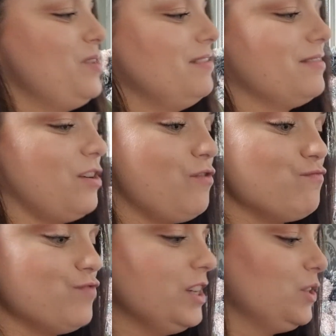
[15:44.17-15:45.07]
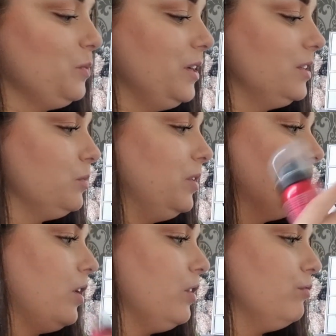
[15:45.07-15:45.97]
And we've got rituals.
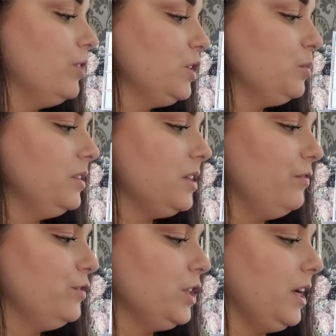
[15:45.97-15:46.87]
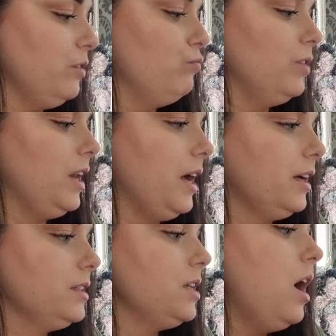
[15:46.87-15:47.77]
We've got the Rituals of Jing
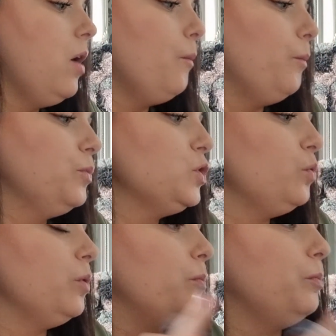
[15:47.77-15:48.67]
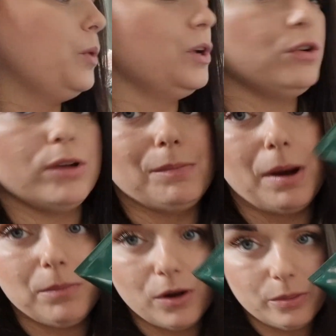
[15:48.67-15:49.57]
Relax Soothing Body Cream.
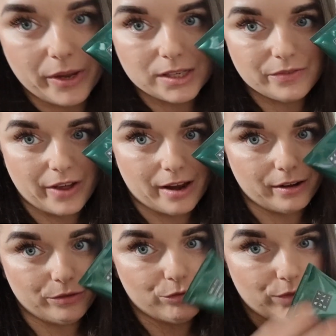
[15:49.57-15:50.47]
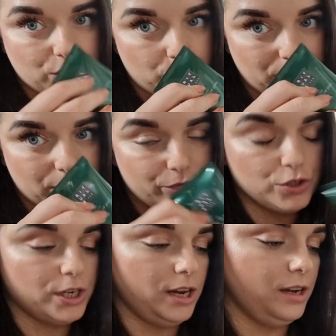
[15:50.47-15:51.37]
I'm not the biggest fan of the Rituals of
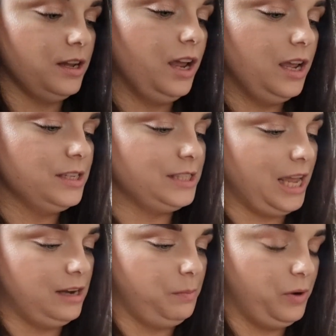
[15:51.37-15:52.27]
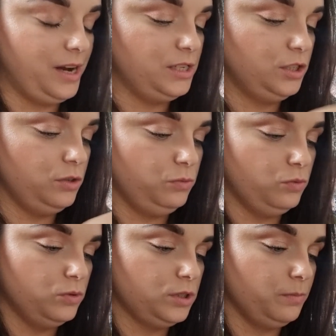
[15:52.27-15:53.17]
Jing scent, but I do
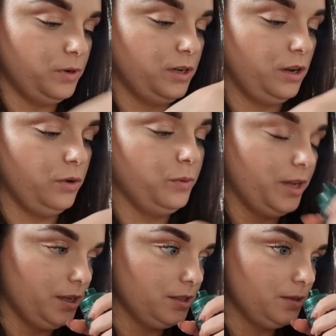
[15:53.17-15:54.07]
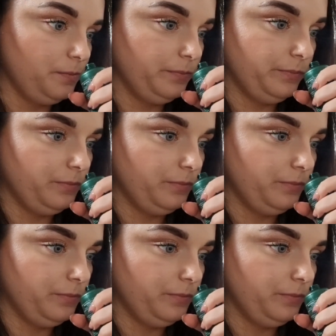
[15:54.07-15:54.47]
know somebody who is.